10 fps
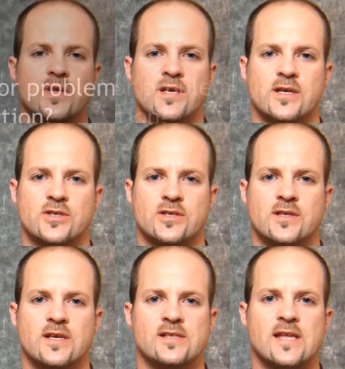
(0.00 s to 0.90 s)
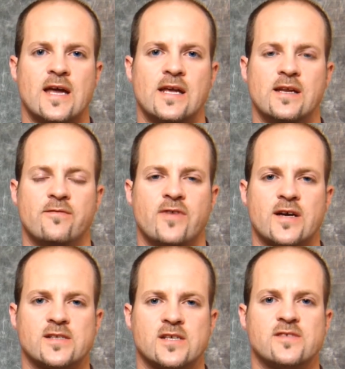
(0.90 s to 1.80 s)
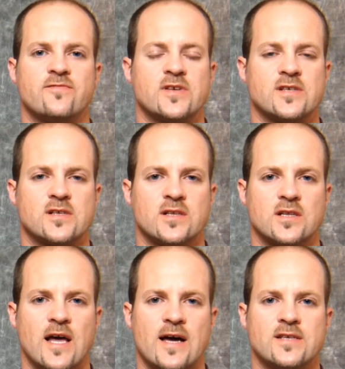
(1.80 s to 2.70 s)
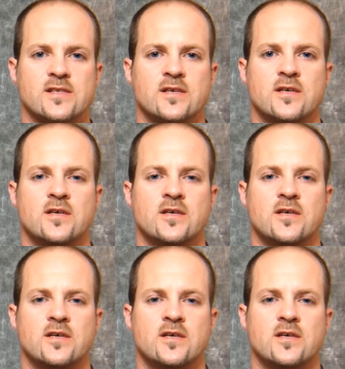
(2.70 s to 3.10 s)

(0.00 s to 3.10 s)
with addiction is that it affects us physically last.